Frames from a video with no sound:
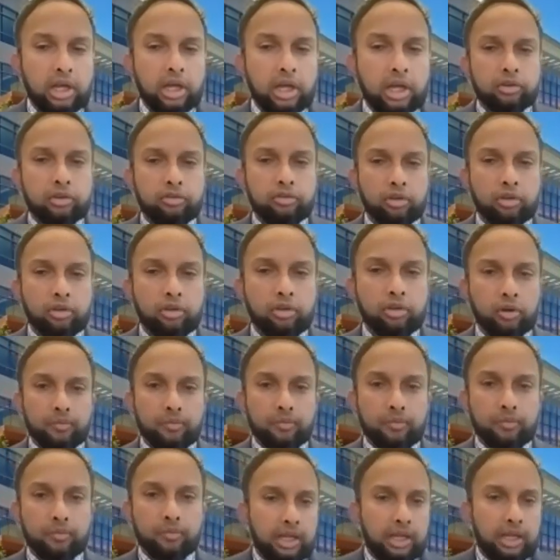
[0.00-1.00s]
So
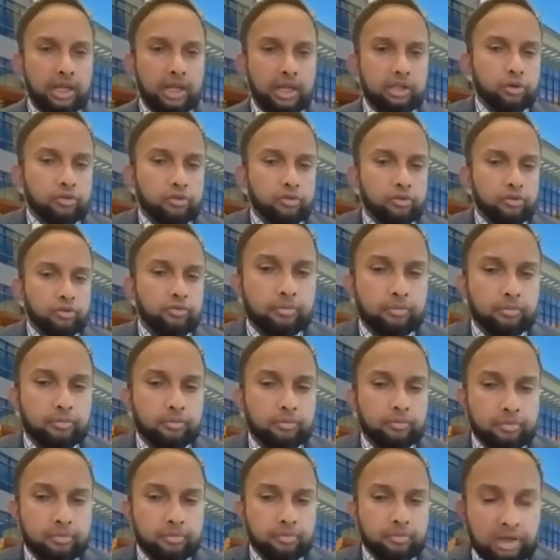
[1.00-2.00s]
it sort of
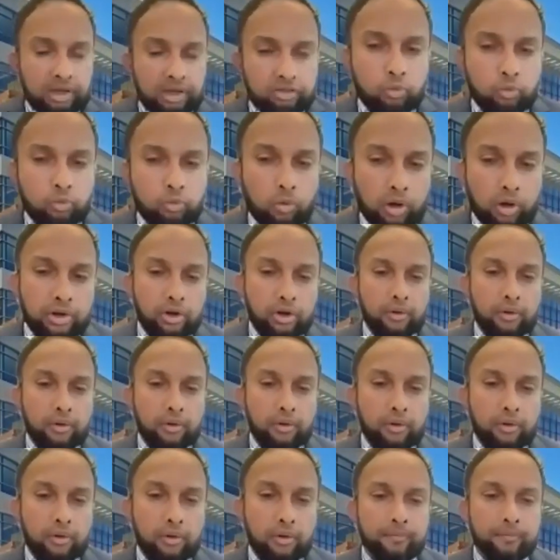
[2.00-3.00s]
makes you wonder
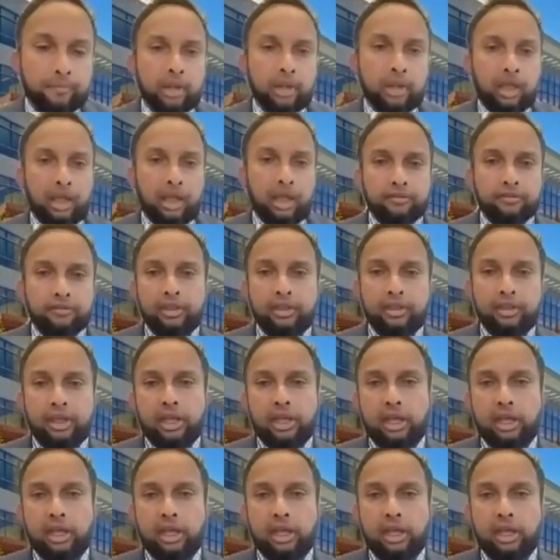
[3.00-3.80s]
if the